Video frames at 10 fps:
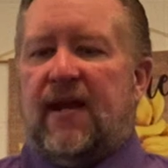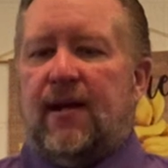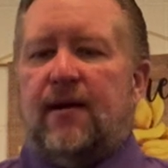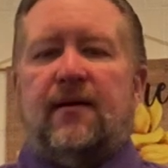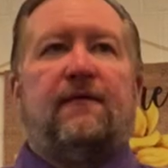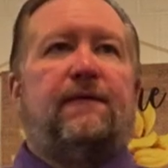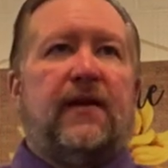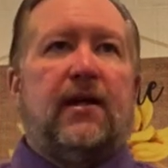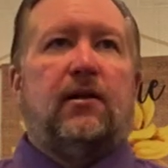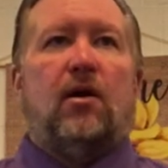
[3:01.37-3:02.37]
think,
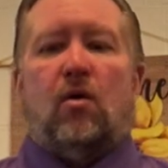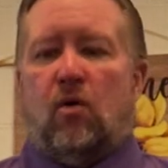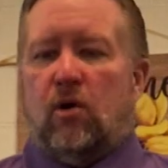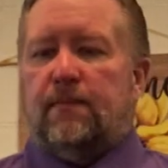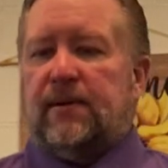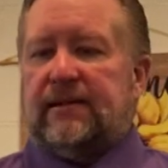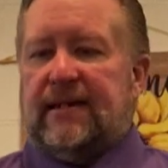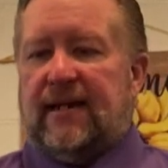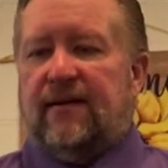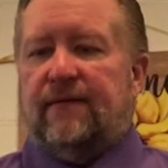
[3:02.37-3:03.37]
feel, or
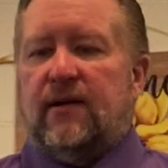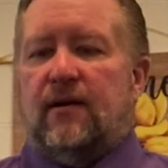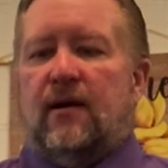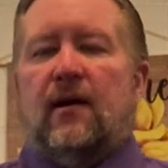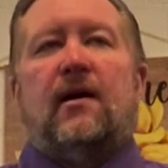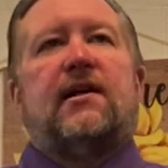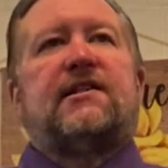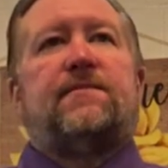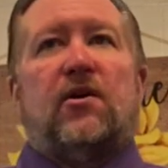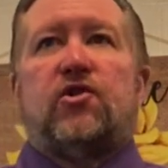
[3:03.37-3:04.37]
believe.
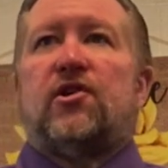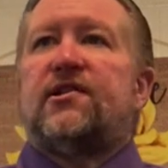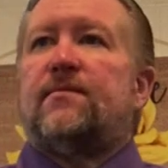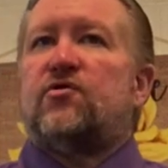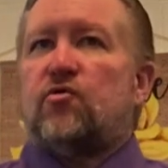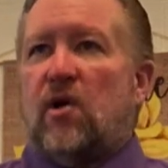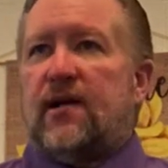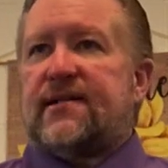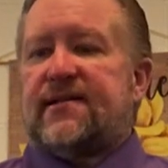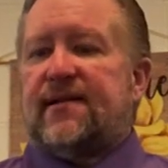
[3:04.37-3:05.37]
Spiritualism
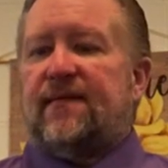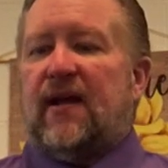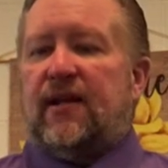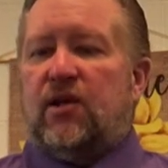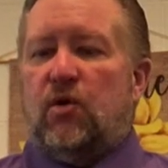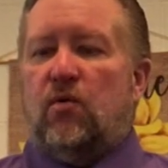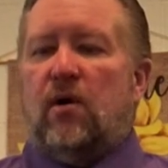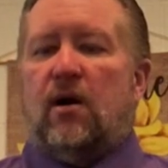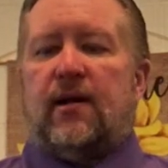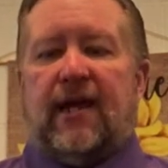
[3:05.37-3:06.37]
trusts that
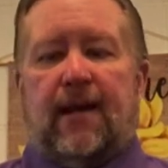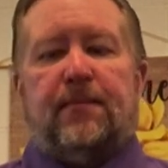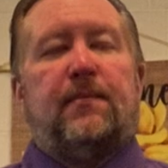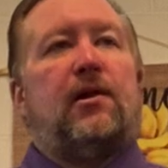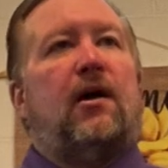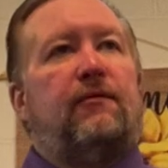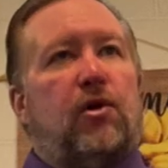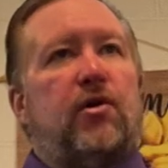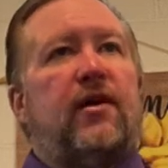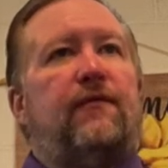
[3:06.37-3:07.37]
you are capable of
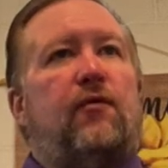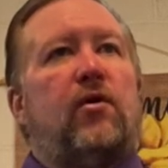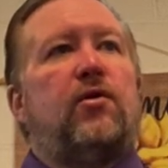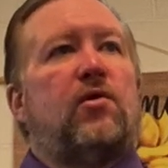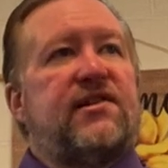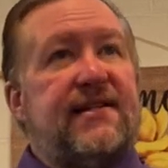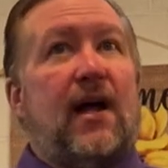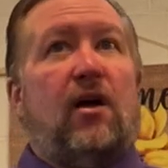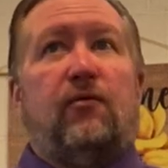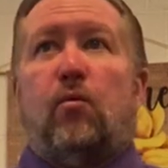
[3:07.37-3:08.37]
learning for
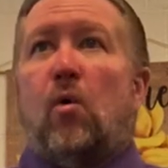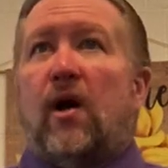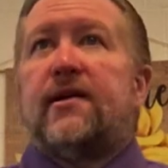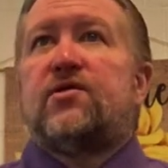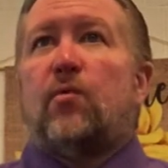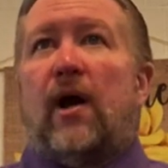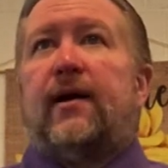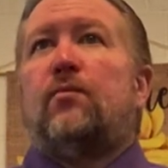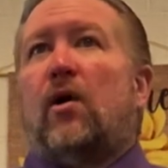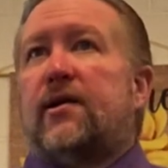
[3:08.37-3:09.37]
yourself what is
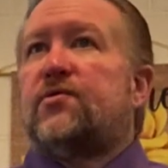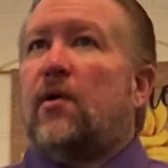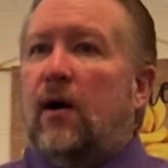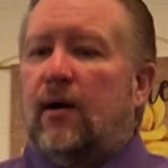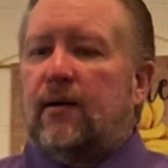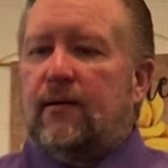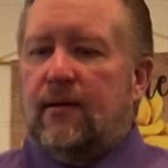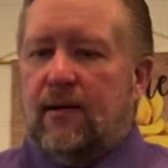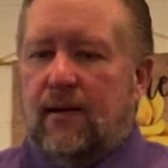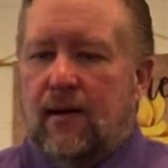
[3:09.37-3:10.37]
right and what is wrong.
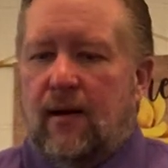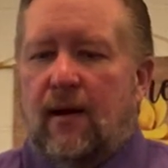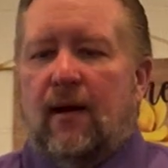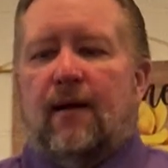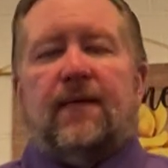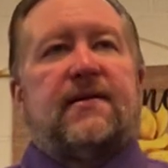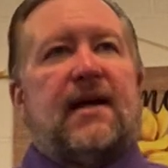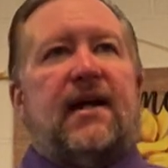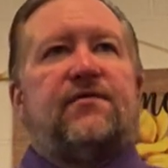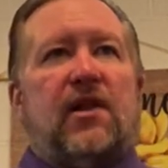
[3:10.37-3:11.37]
The
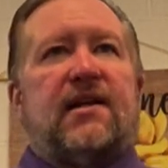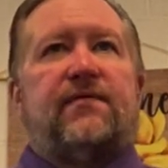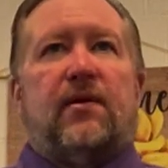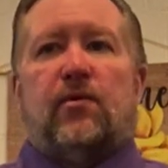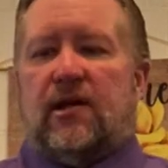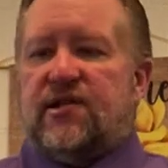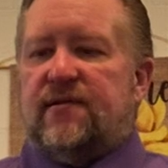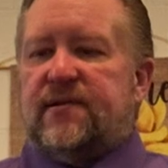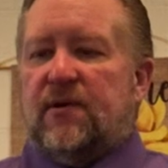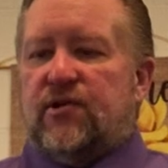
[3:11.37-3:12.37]
science, philosophy, and religion
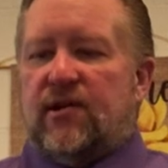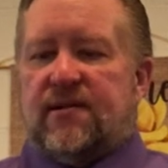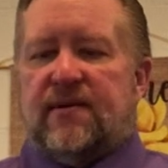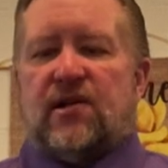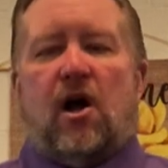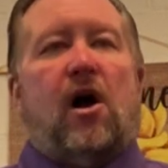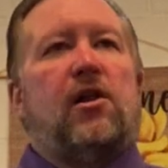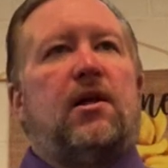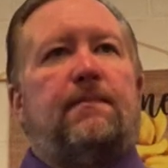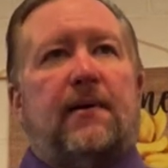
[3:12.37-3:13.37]
of spiritualism is
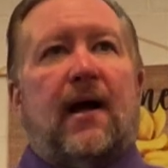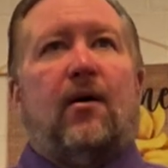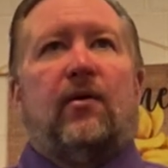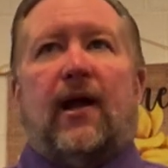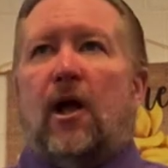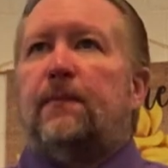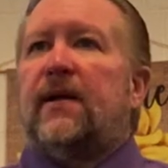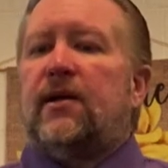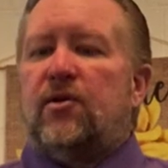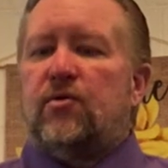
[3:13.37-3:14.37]
all about
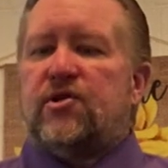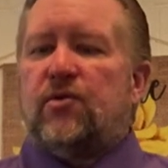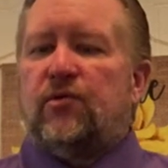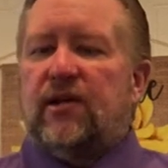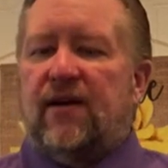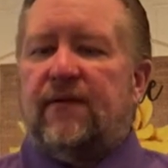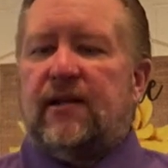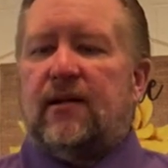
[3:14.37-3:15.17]
helping you to live